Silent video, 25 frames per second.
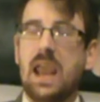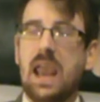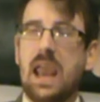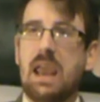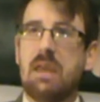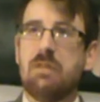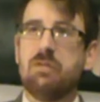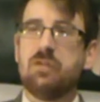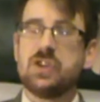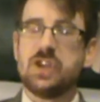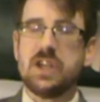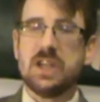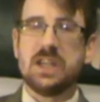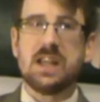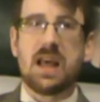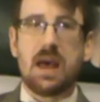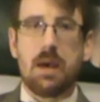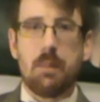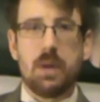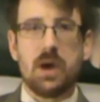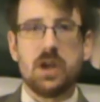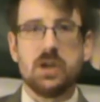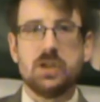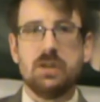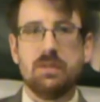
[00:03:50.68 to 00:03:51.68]
if she's
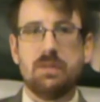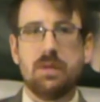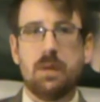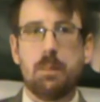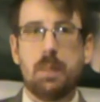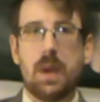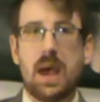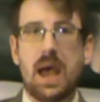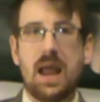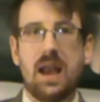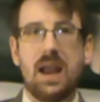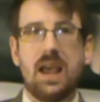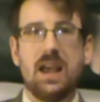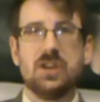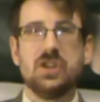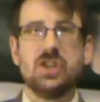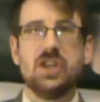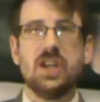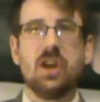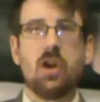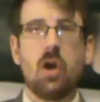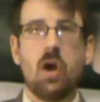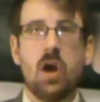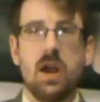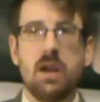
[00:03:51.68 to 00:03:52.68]
that much of a badass,
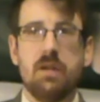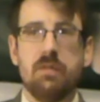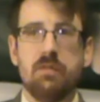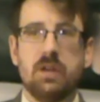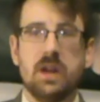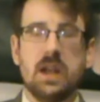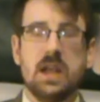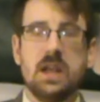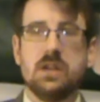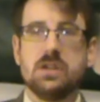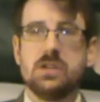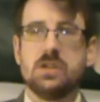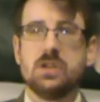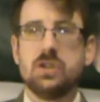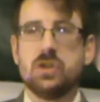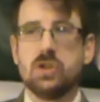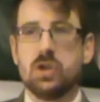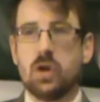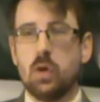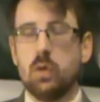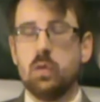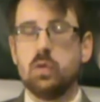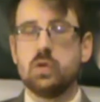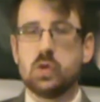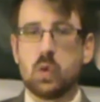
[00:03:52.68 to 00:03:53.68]
she kind of needs to
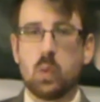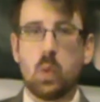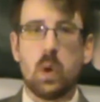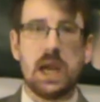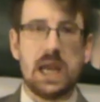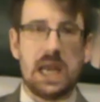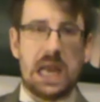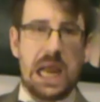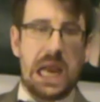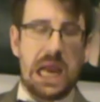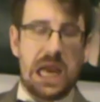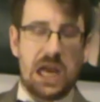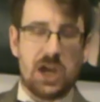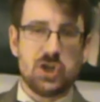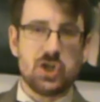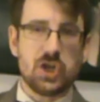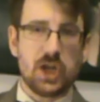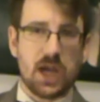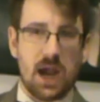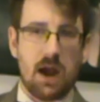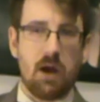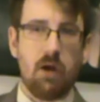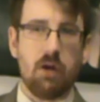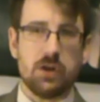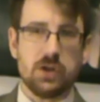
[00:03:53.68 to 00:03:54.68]
show tweener-ish
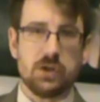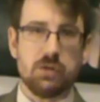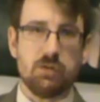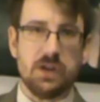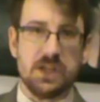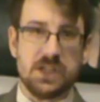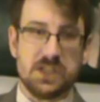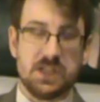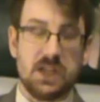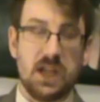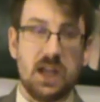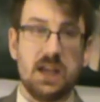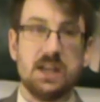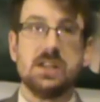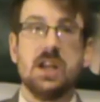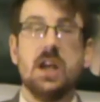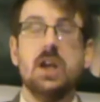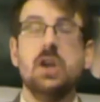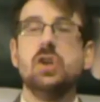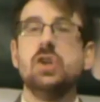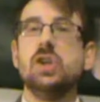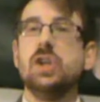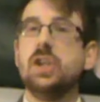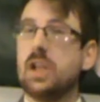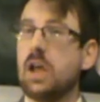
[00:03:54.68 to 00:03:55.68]
characteristics,
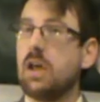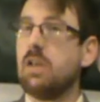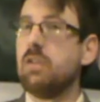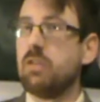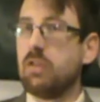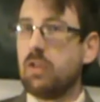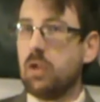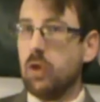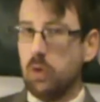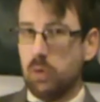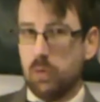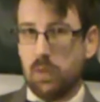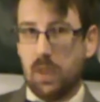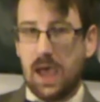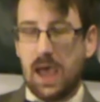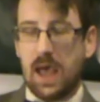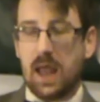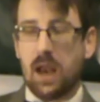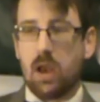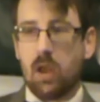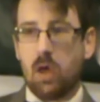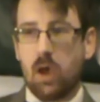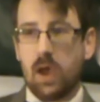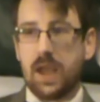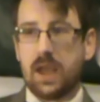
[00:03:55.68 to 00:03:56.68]
and she does do
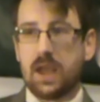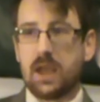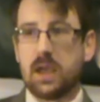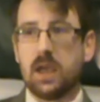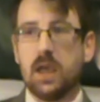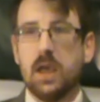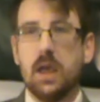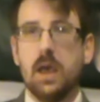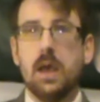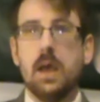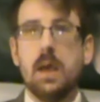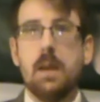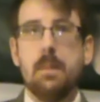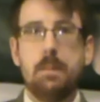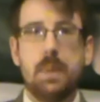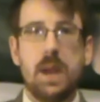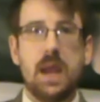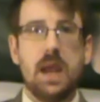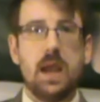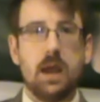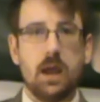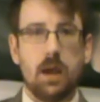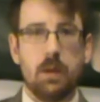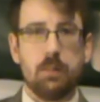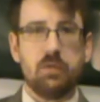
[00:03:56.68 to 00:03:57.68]
that, like
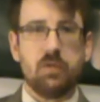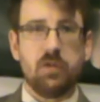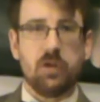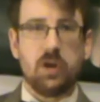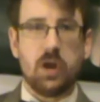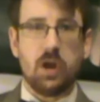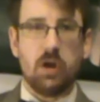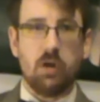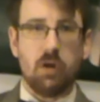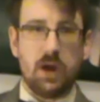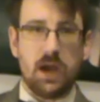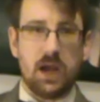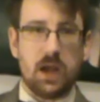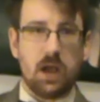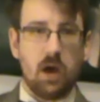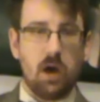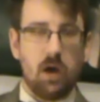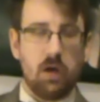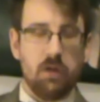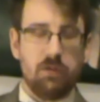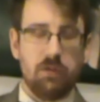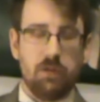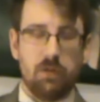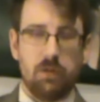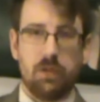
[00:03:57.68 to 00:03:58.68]
beating up security
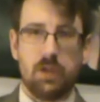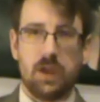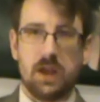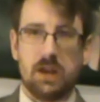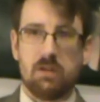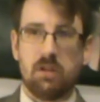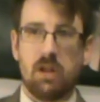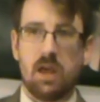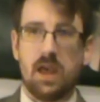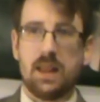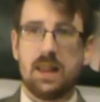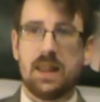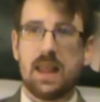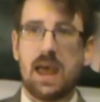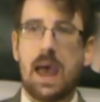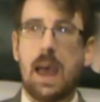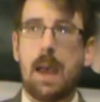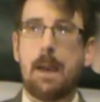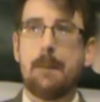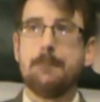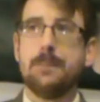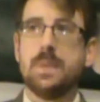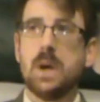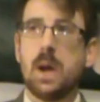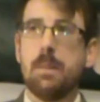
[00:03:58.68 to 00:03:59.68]
guards and things like
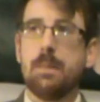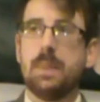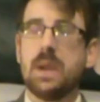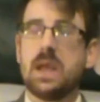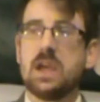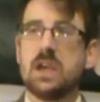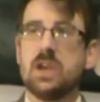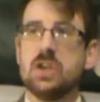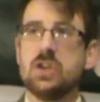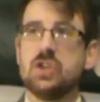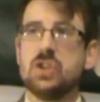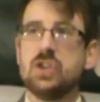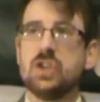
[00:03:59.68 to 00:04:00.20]
that. But because